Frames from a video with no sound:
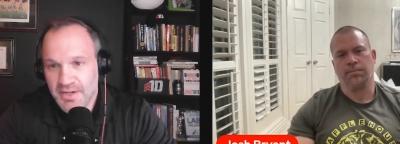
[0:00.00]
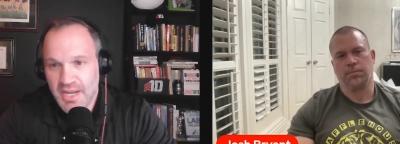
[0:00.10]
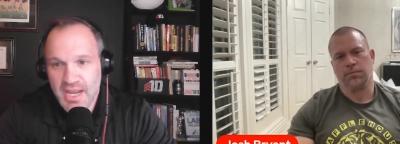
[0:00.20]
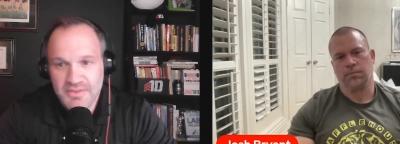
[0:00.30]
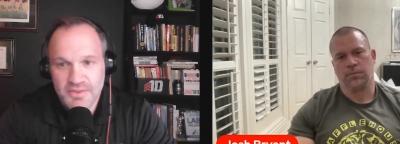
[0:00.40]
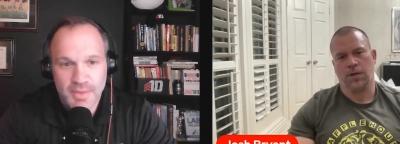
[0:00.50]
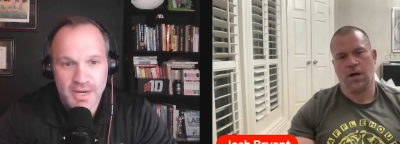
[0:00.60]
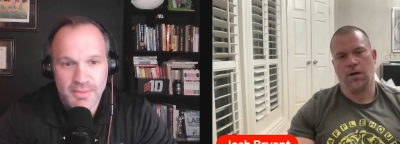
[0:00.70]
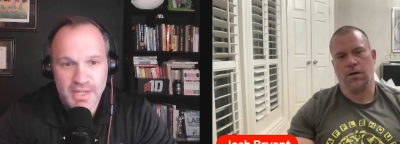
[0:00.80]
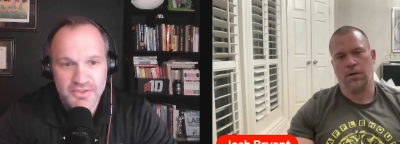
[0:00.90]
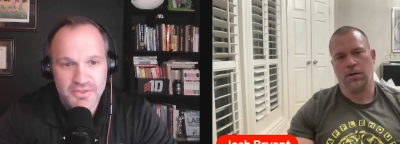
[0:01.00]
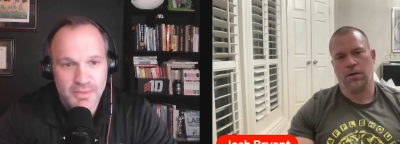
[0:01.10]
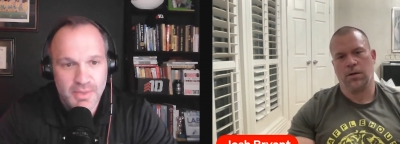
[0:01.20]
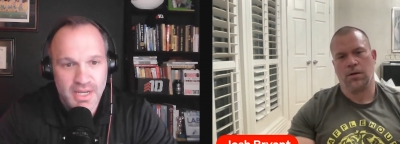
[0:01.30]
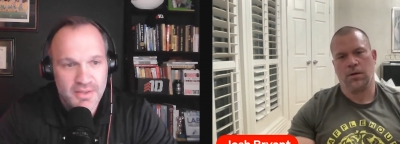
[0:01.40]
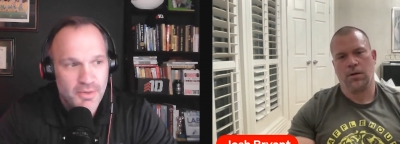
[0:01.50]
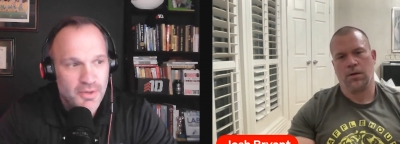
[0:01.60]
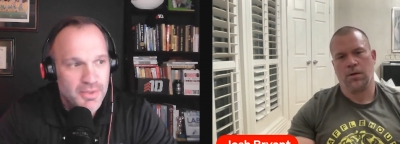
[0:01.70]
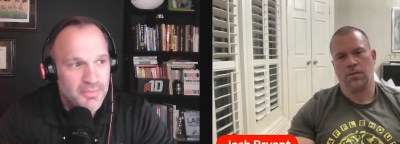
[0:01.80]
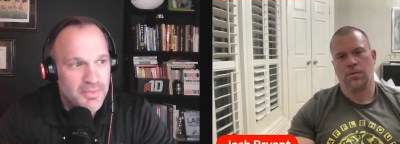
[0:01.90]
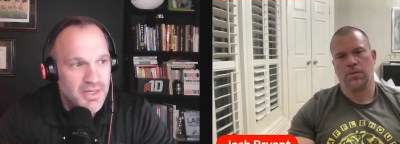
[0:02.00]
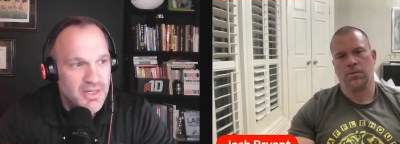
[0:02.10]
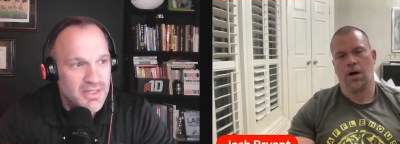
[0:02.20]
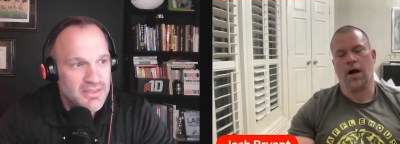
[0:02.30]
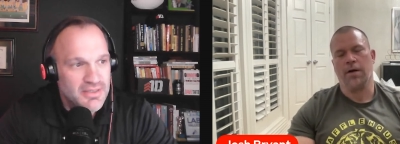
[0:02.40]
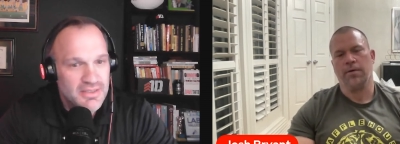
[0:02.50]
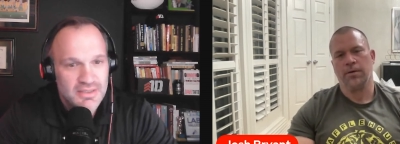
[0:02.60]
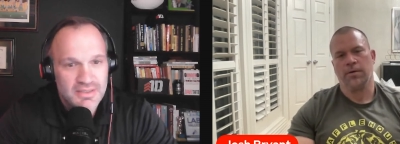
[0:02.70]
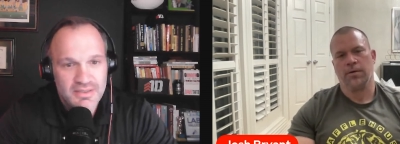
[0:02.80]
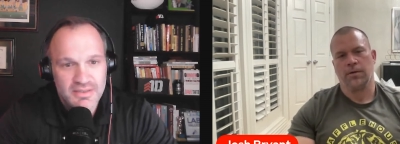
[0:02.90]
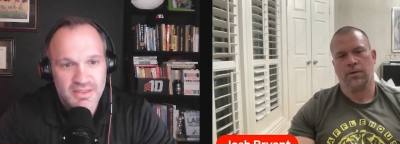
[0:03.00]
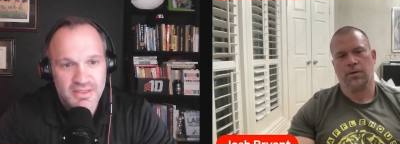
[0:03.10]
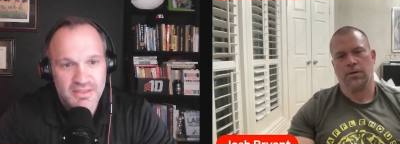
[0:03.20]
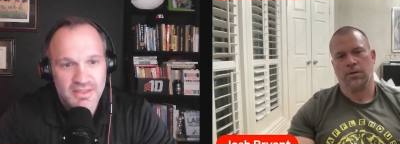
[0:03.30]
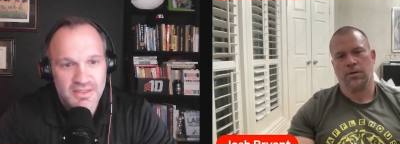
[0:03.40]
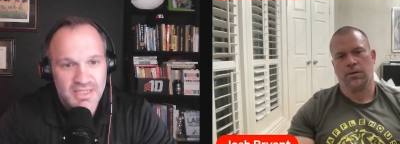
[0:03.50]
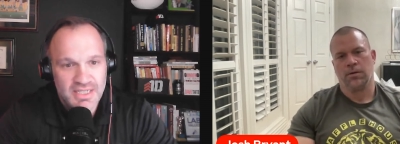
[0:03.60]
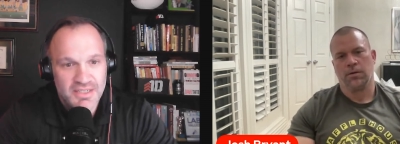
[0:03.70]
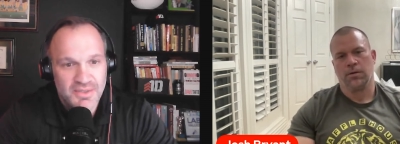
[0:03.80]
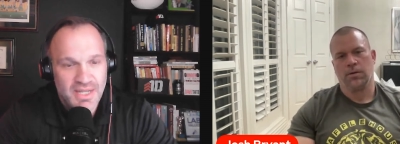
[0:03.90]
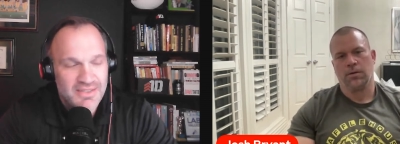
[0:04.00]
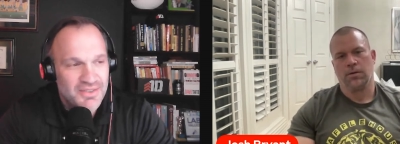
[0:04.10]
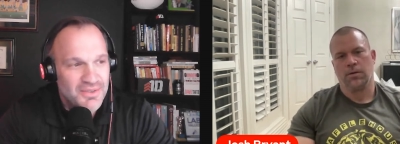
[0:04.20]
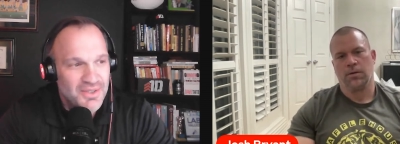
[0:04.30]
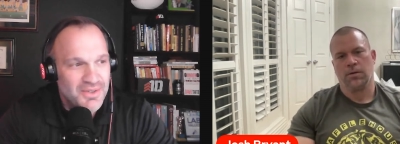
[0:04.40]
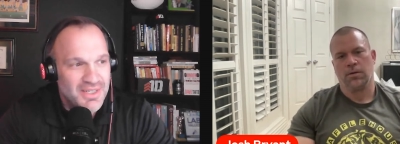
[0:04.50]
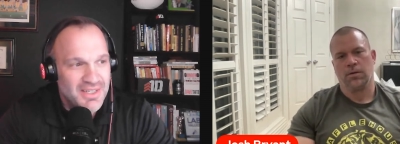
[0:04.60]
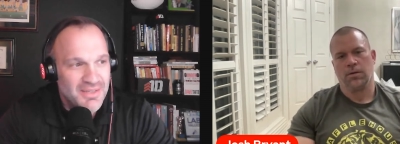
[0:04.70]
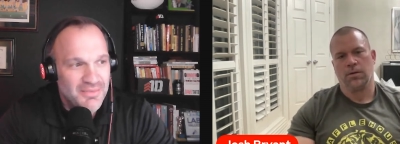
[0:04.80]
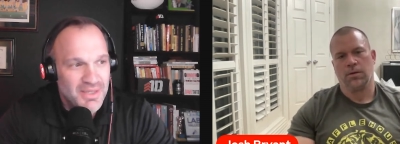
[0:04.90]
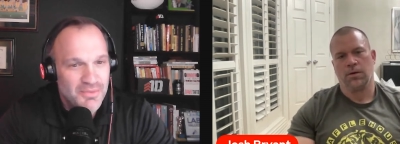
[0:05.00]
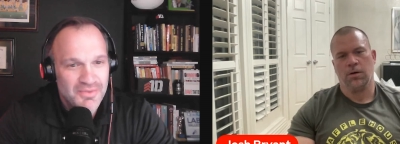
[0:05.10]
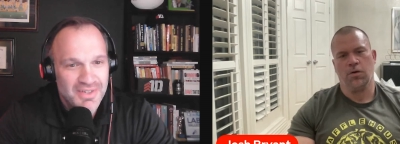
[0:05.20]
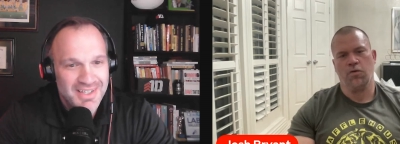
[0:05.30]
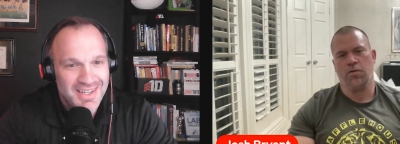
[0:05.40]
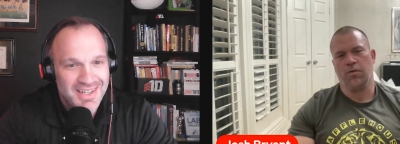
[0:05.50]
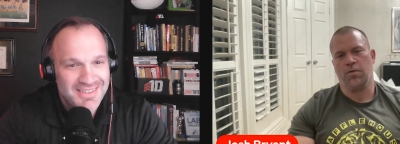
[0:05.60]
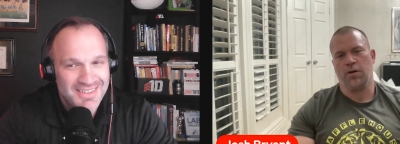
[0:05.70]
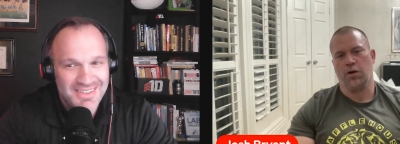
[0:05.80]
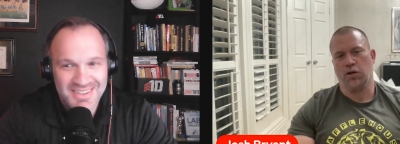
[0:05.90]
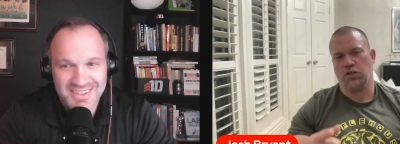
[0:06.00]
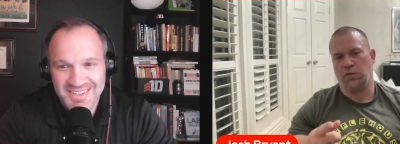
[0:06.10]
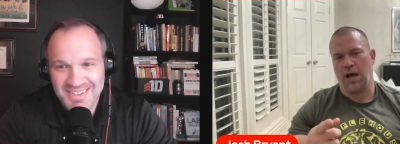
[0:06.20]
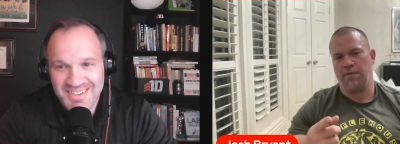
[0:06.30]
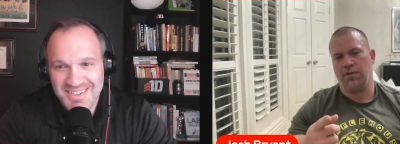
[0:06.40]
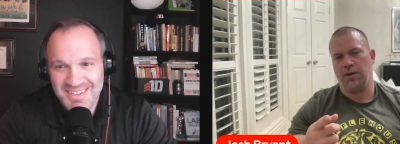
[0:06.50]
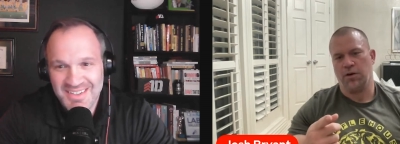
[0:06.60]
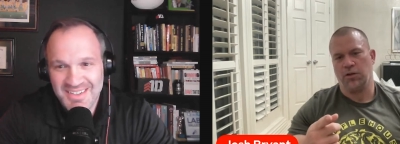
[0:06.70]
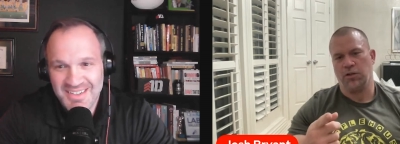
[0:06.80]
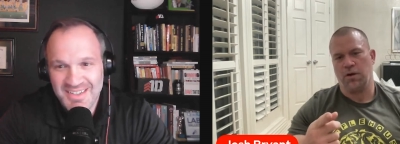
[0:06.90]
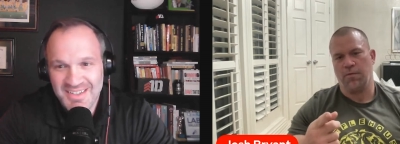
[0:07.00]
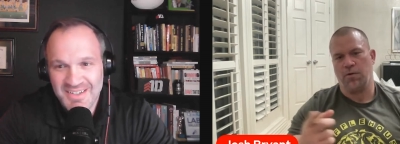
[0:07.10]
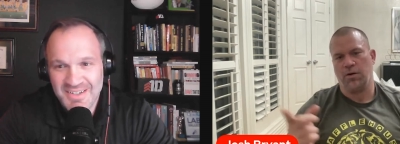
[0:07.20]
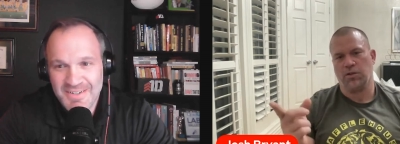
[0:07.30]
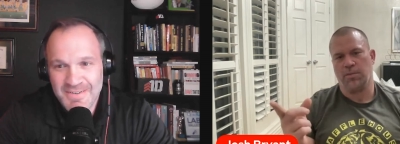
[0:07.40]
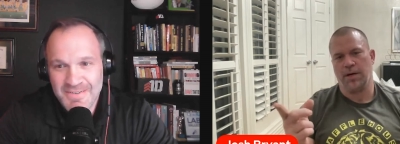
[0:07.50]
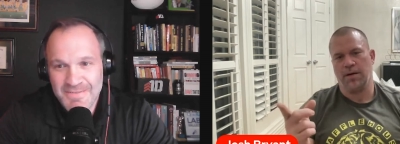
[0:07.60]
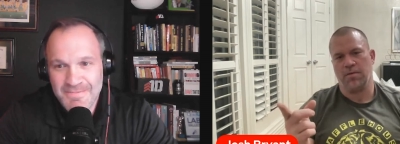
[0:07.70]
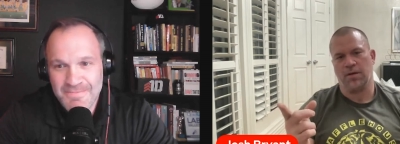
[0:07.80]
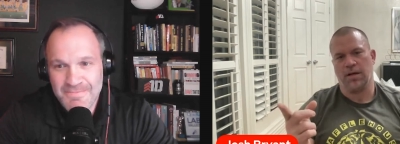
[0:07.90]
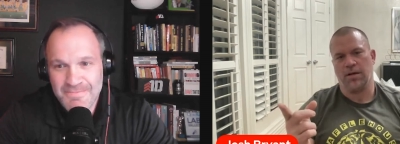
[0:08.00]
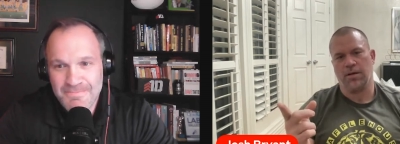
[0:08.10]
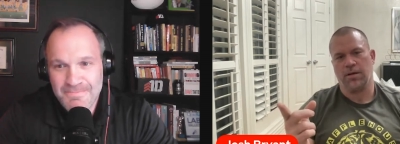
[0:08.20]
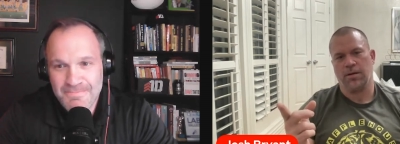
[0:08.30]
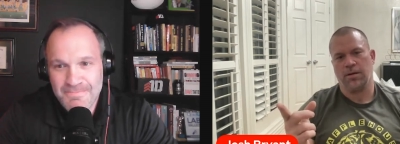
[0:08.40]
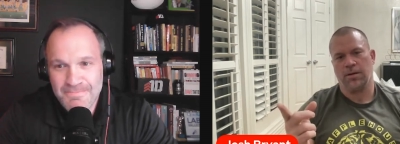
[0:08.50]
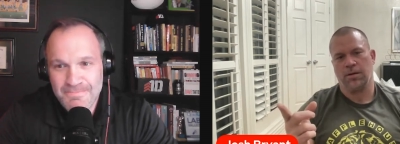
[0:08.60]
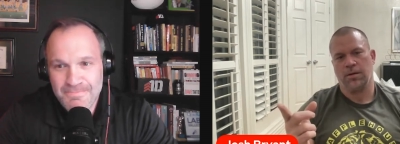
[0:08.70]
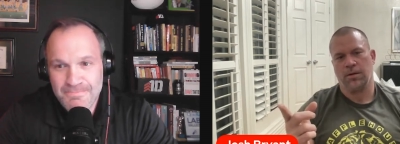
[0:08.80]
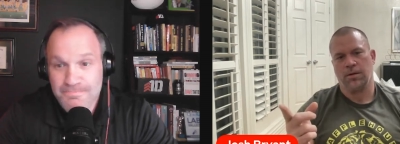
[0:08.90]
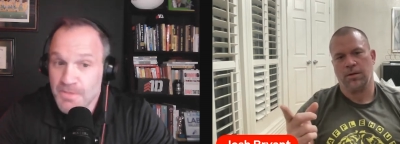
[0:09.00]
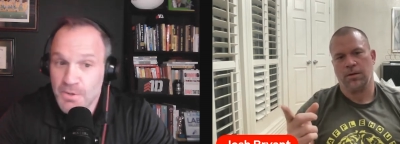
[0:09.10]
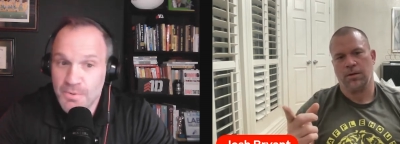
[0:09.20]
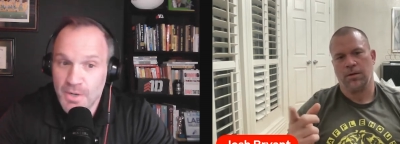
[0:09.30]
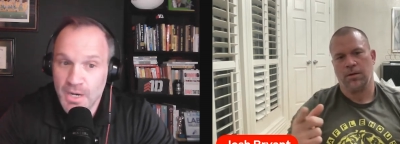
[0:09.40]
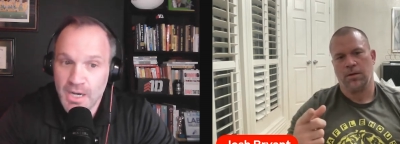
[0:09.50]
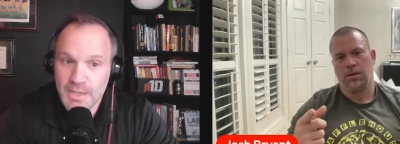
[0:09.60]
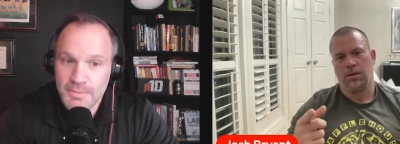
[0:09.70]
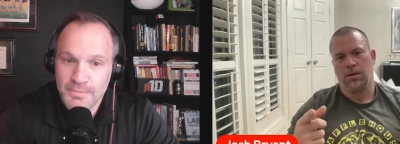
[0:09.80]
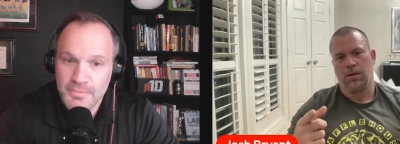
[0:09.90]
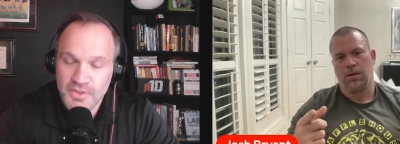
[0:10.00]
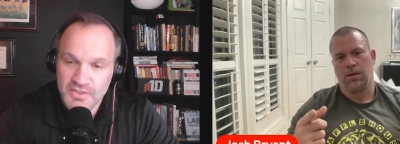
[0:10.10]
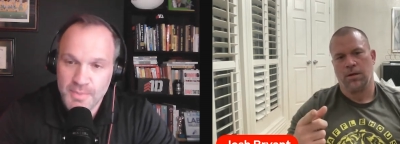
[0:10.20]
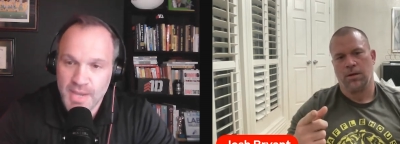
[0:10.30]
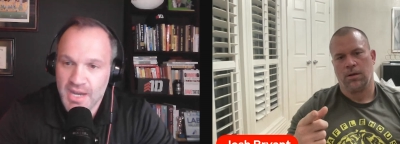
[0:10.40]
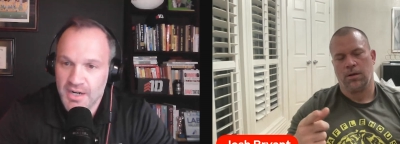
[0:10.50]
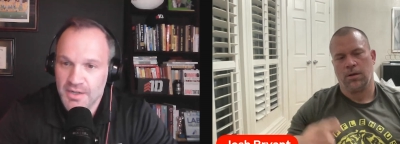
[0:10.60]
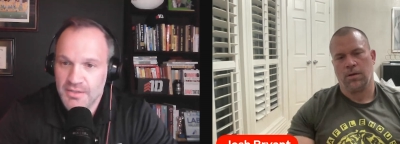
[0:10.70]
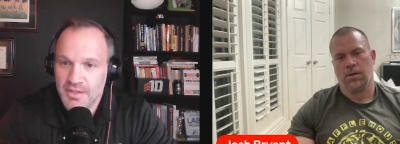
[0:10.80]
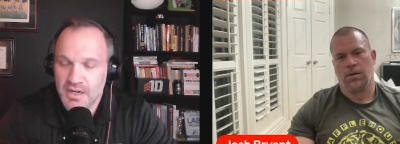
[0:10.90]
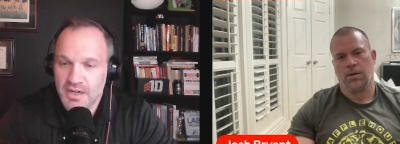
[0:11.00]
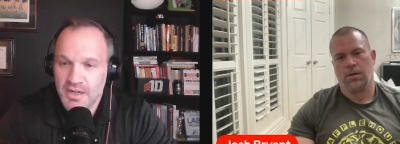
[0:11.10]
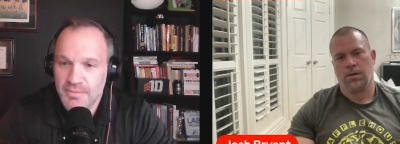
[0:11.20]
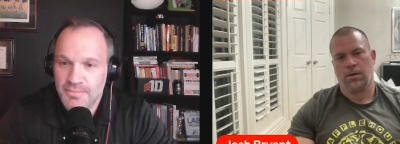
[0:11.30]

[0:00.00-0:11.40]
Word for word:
Speaker 1: Yeah, so I'm not not streaming at the moment, but uh, okay. need to do that soon though. Need to get get moving on. that. So
Speaker 2: you're just live. You're just going for it, or somebody else? Uh,
Speaker 1: um. So this will be on our our uh,